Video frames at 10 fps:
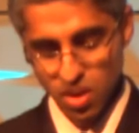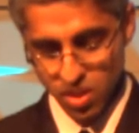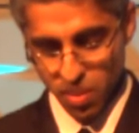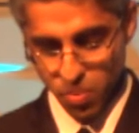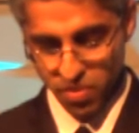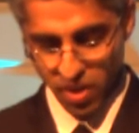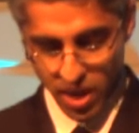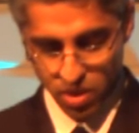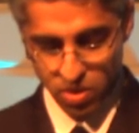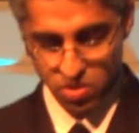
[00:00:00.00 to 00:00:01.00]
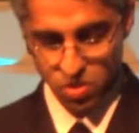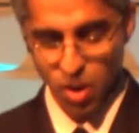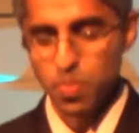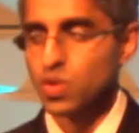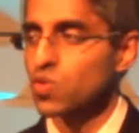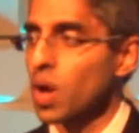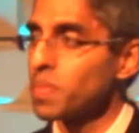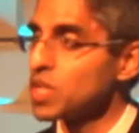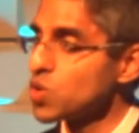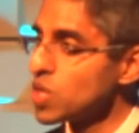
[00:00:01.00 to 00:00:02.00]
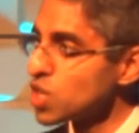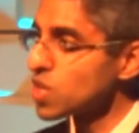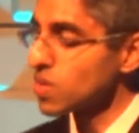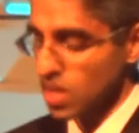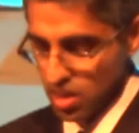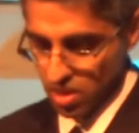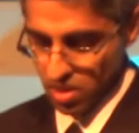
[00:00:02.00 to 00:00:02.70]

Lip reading: that providers are prescribing judiciously,